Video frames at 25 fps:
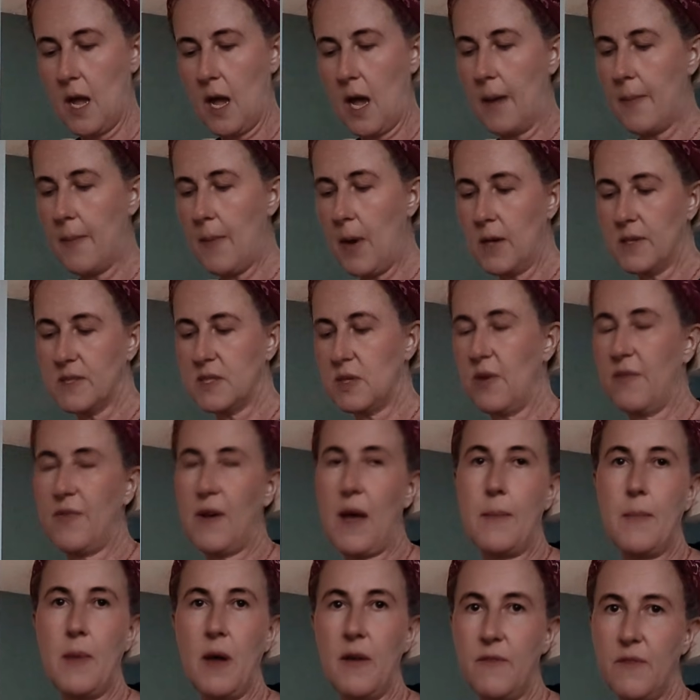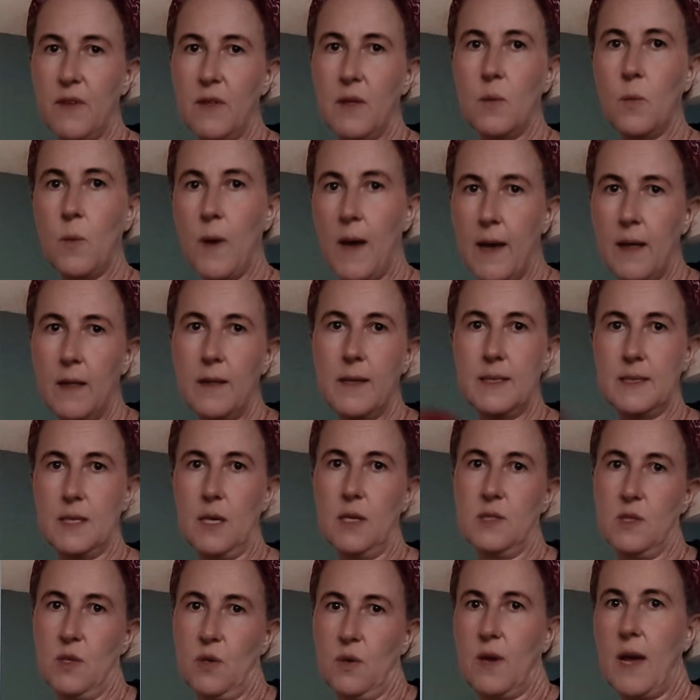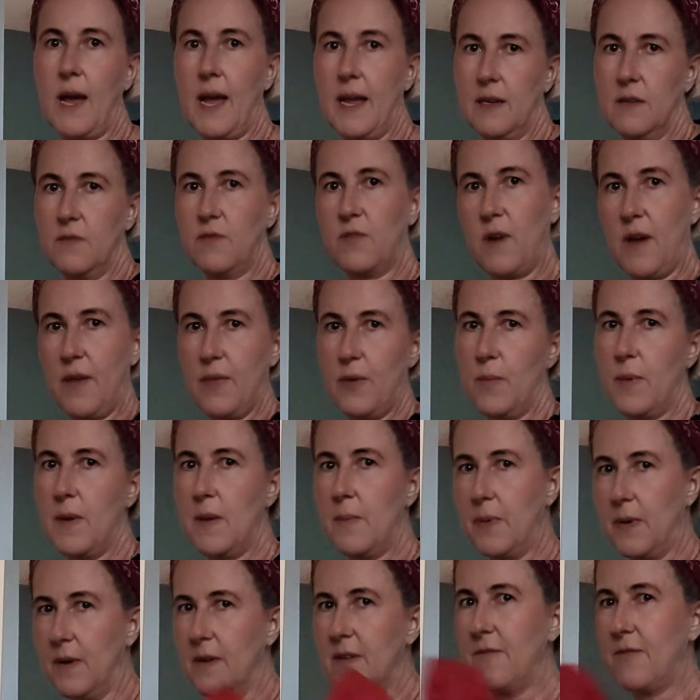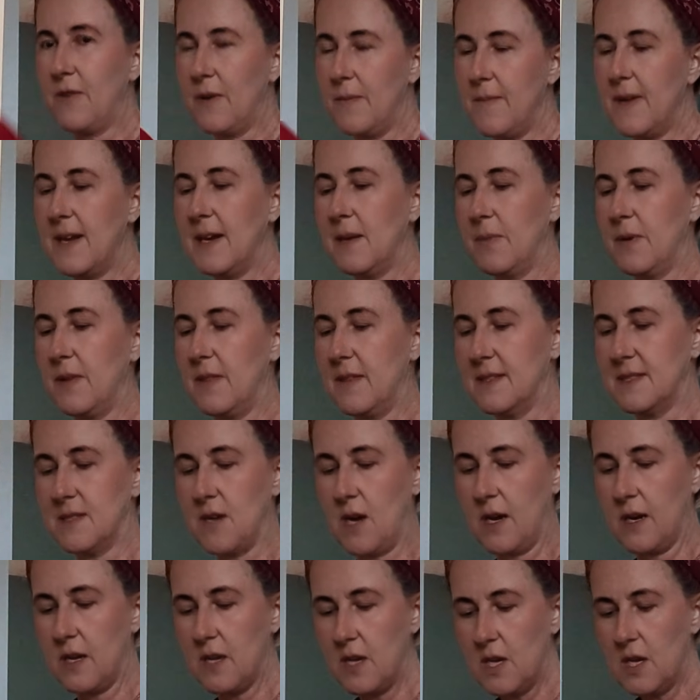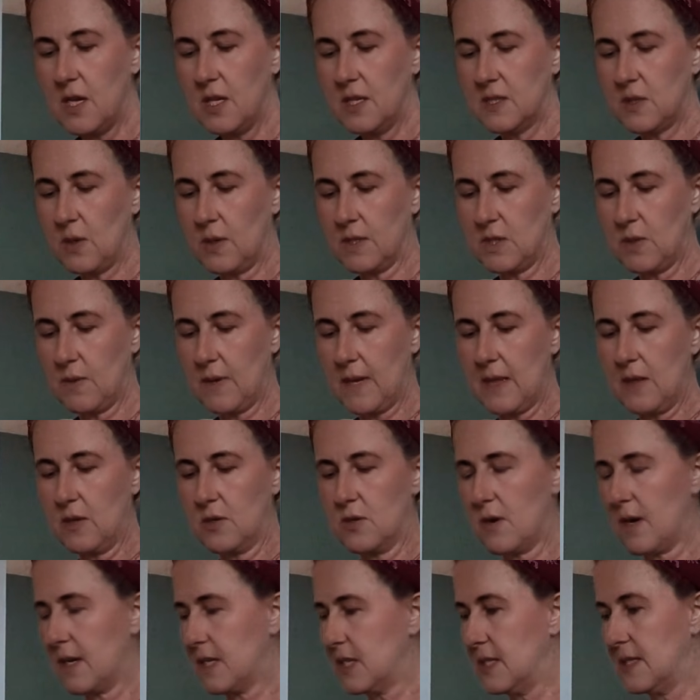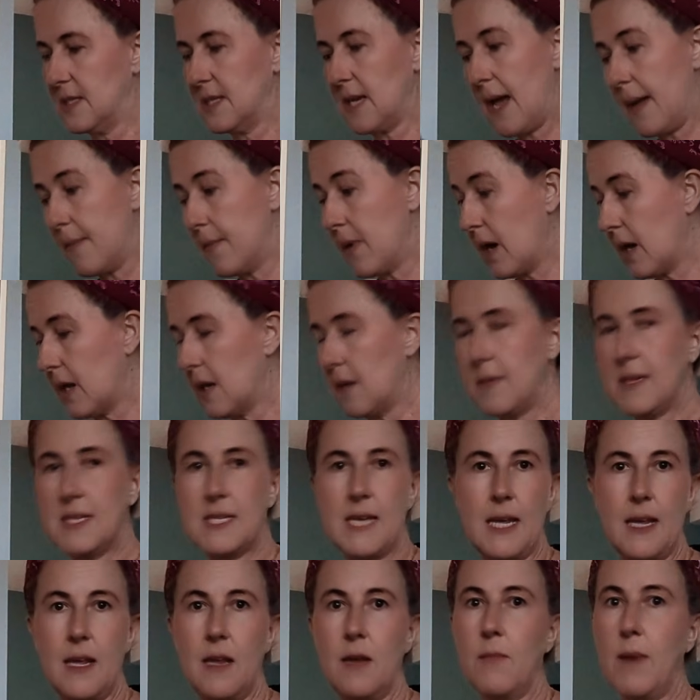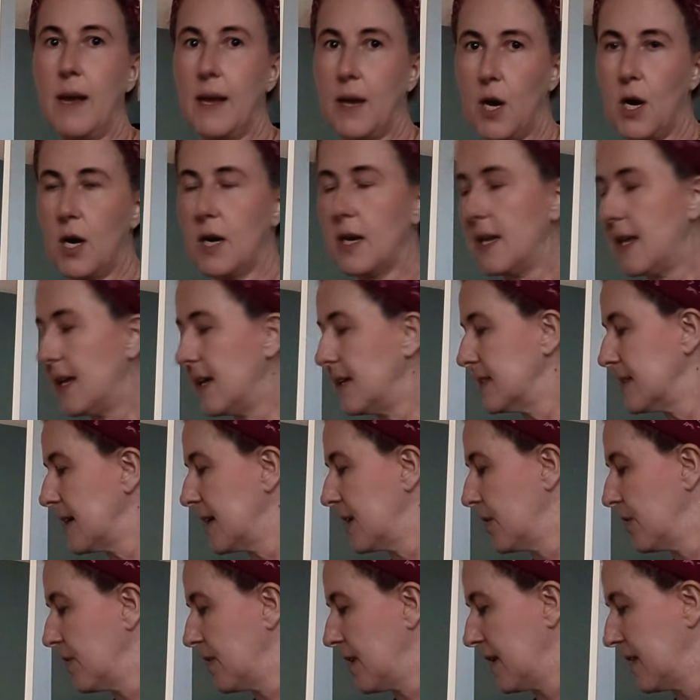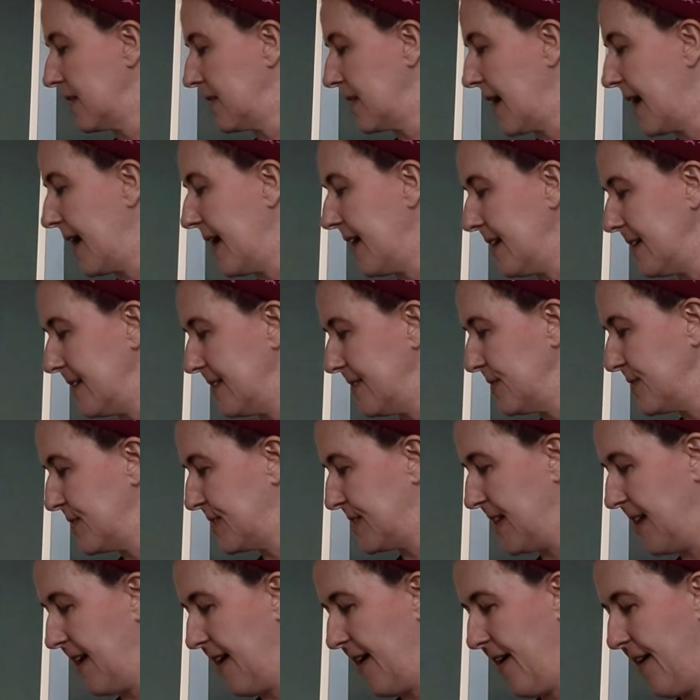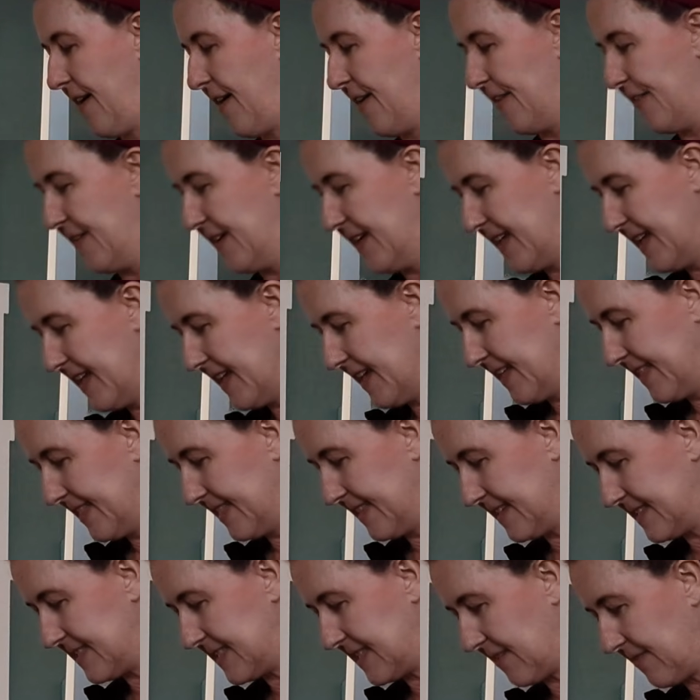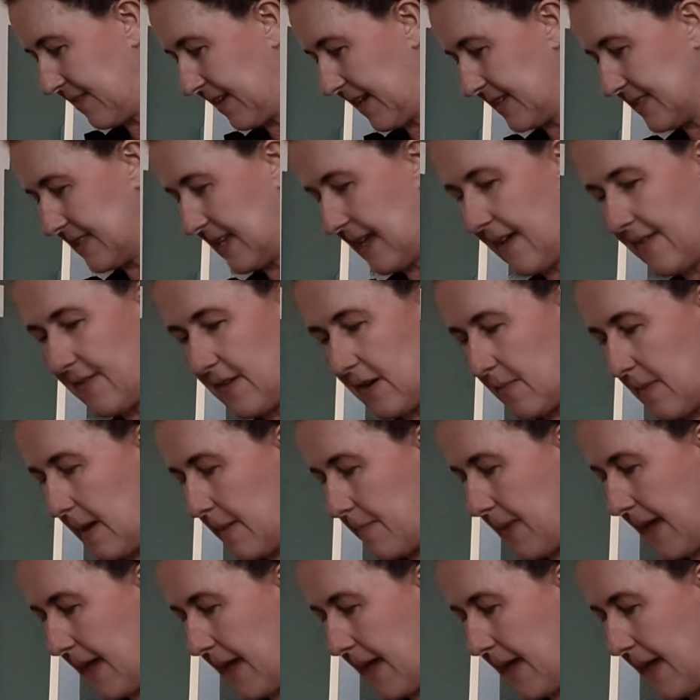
Also, if I'm not feeling well, it's also kind for other people for me to put this on. So I'll do it either directions. I'm not going to be taking my car keys. I don't need that. So let's see what else I have here. My